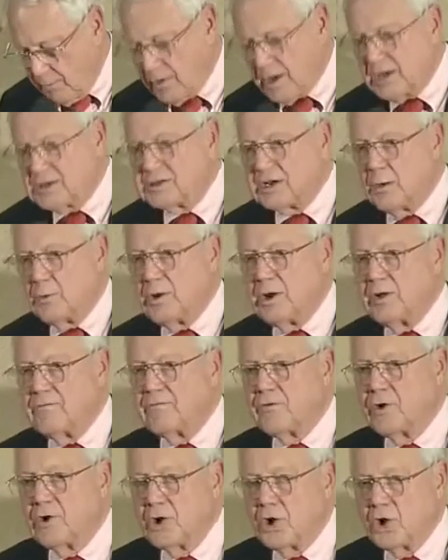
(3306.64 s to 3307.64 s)
much. I want to
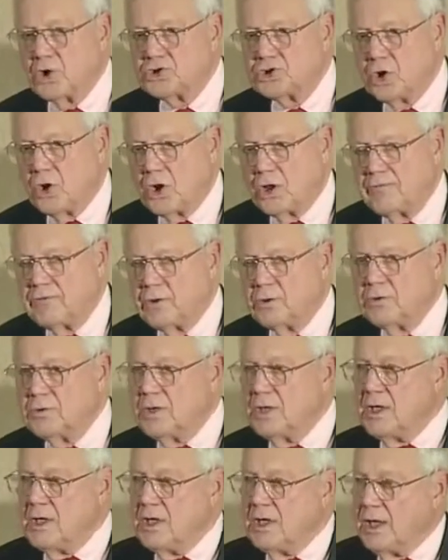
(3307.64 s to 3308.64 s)
urge all of you,
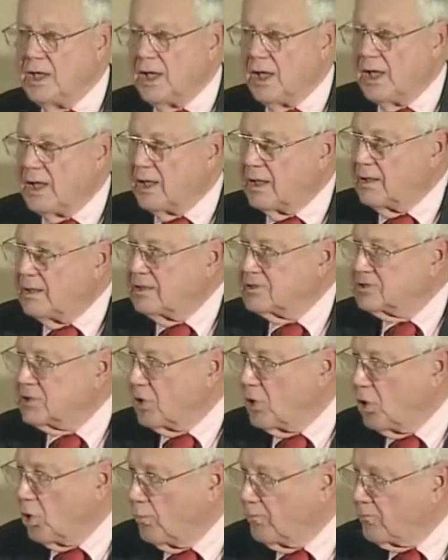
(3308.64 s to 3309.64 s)
uh, is
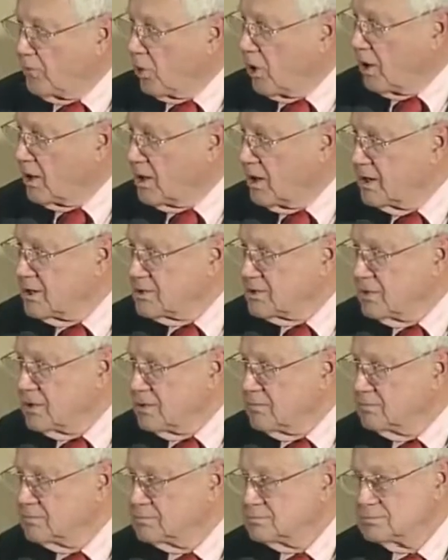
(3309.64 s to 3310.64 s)
there hope for our country?